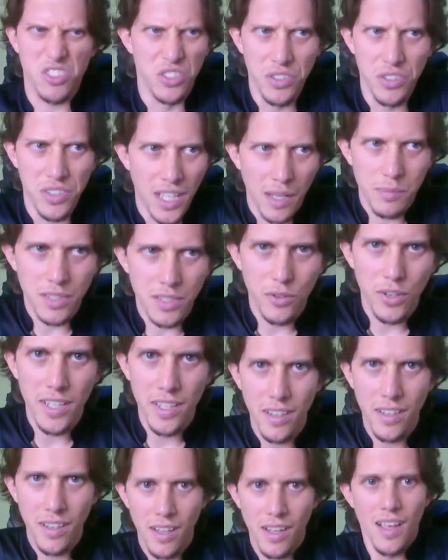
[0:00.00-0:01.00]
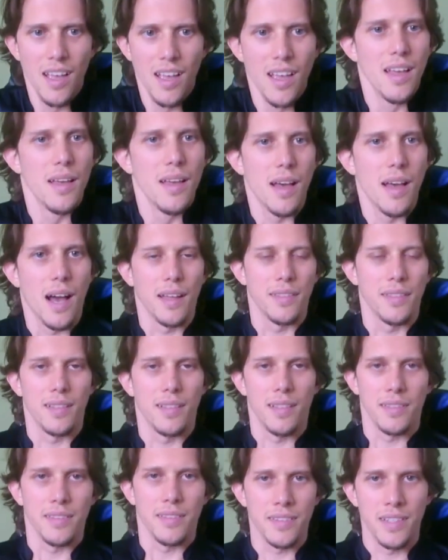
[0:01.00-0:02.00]
2 times already,
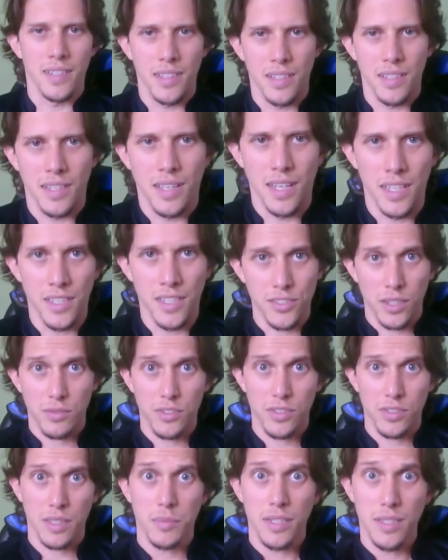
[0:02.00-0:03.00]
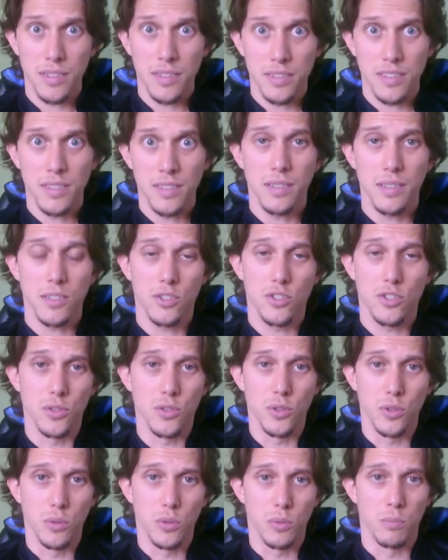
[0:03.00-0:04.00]
the Unravel's ability
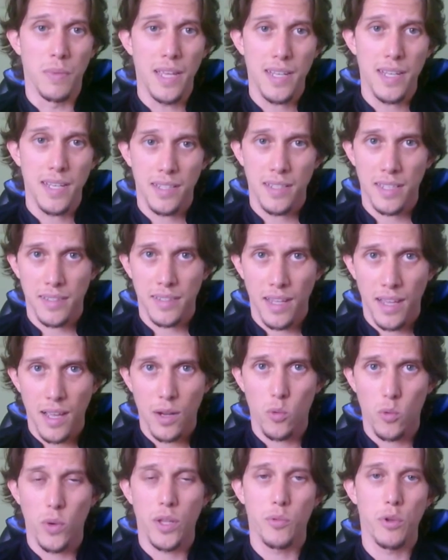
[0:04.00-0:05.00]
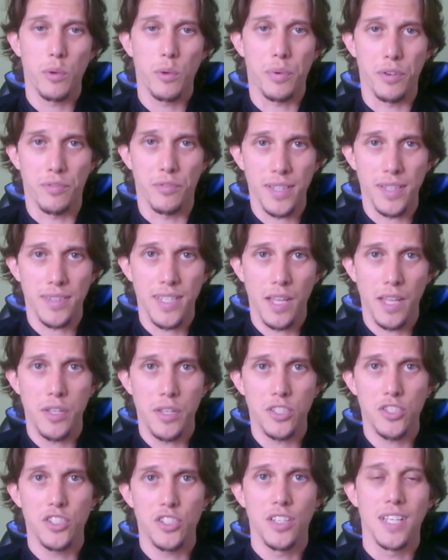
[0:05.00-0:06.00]
to make an attack when we prevent
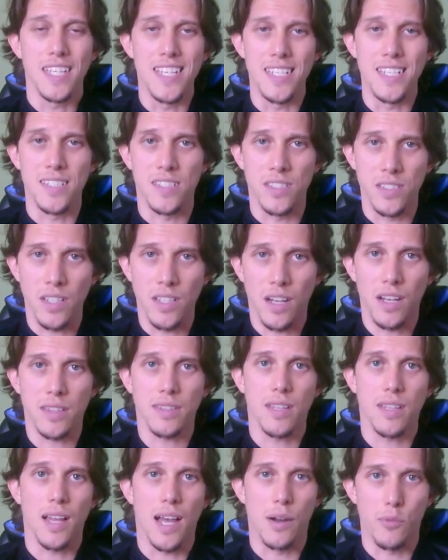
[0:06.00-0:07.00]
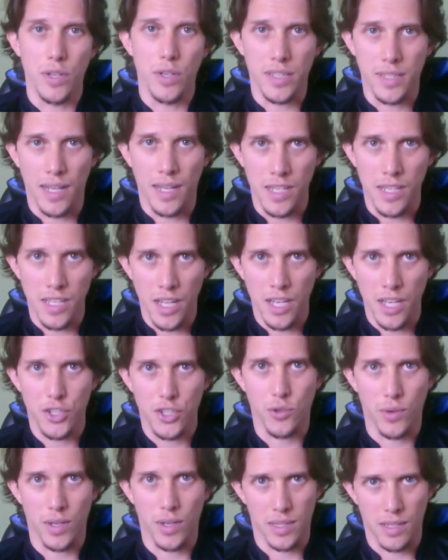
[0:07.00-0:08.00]
damage is not a
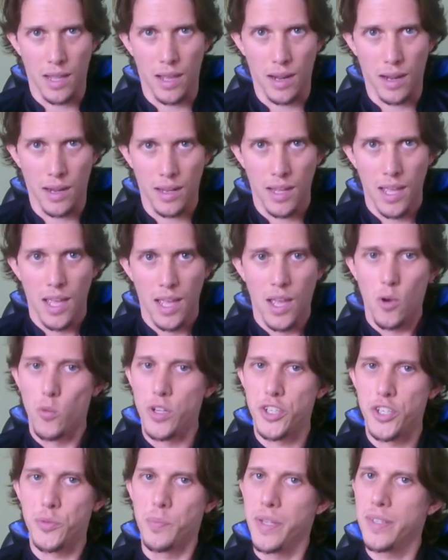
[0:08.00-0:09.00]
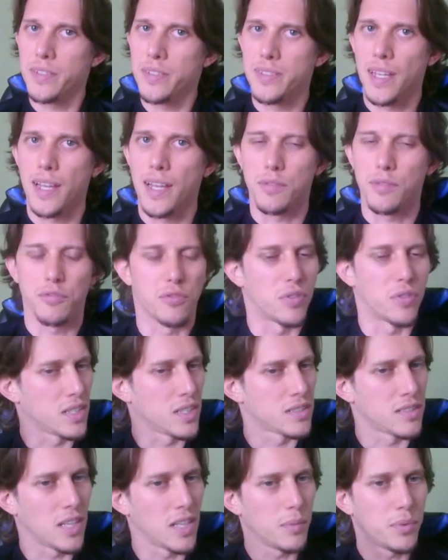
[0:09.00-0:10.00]
retaliation attack. Which means that, for
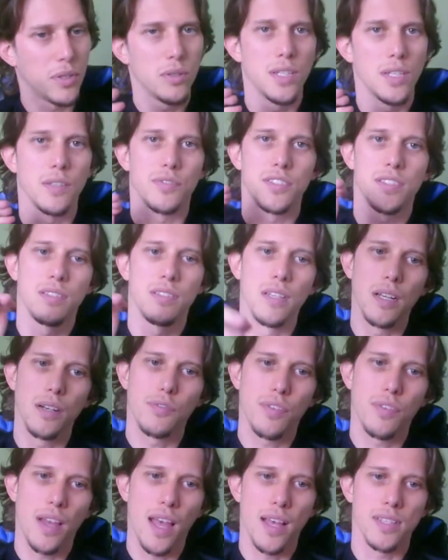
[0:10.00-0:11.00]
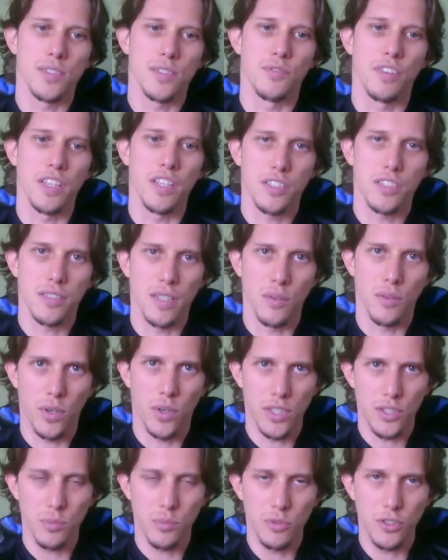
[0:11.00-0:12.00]
example, if Sigrith has Vengeance and
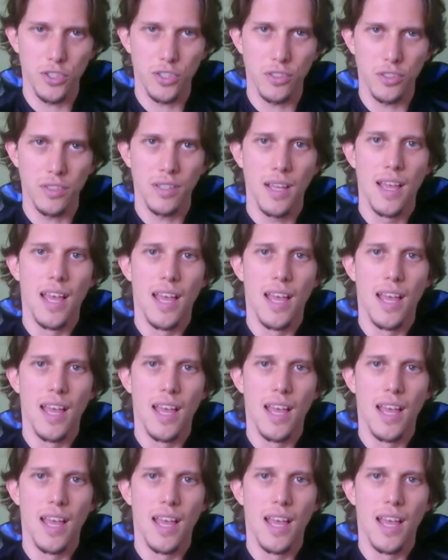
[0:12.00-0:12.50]
Retribution,